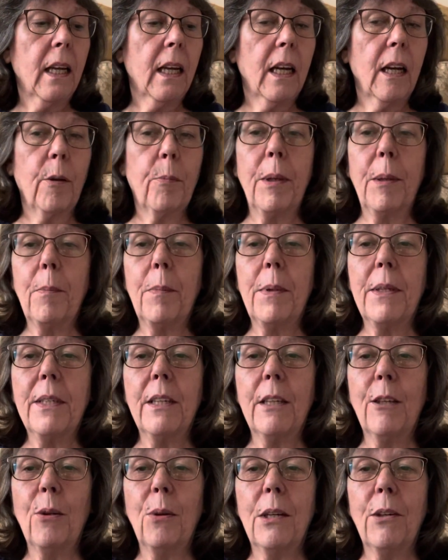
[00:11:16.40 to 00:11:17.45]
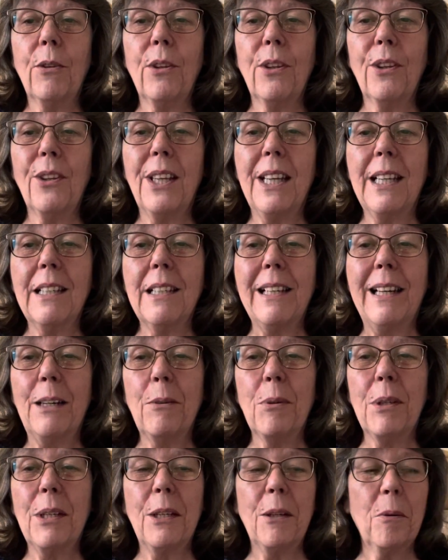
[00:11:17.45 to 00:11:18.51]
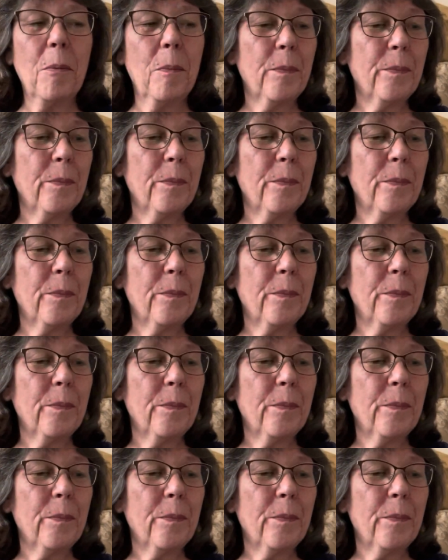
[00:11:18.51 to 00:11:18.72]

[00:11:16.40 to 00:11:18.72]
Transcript: I've been busy doing other things like we do.